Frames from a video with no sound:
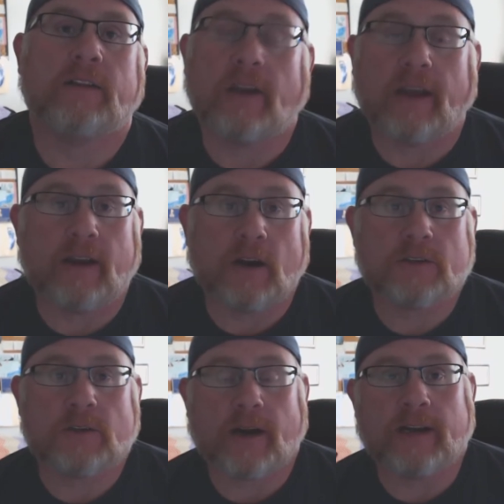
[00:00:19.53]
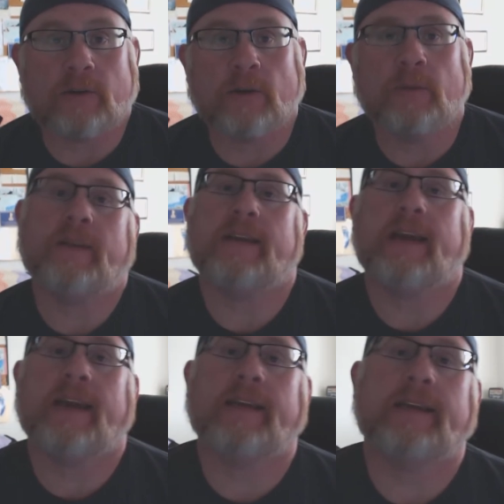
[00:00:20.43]
In our trading room
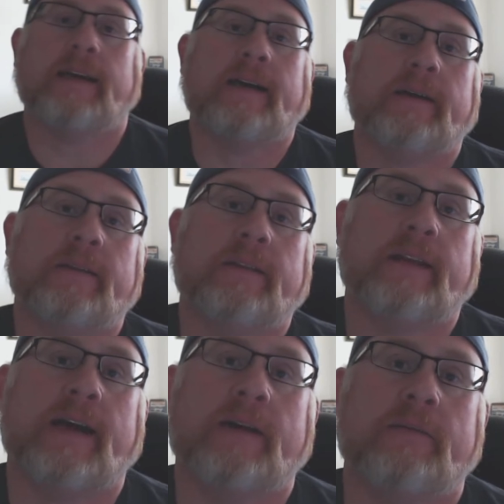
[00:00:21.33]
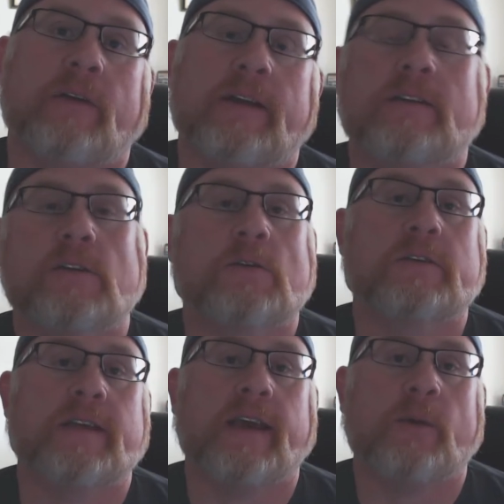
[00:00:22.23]
today that I run
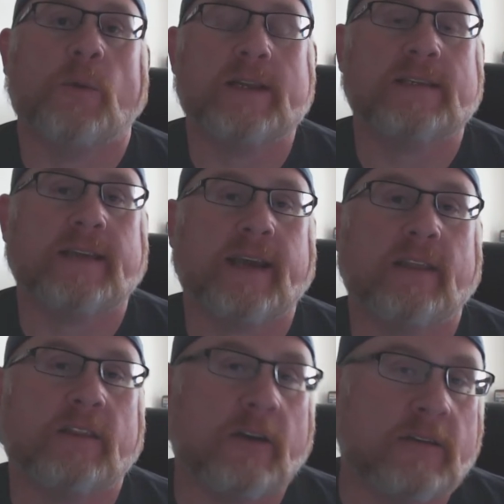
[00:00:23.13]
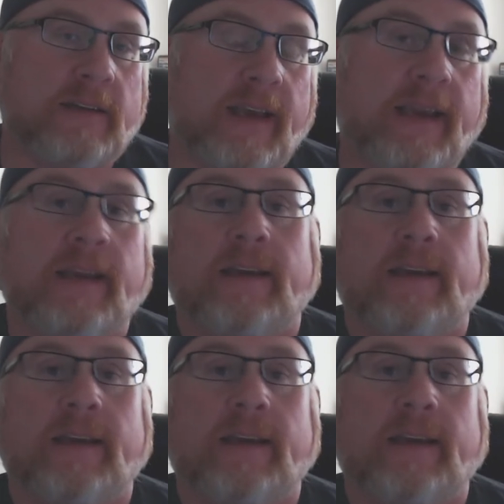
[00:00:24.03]
Tuesday, Wednesday, and Thursday,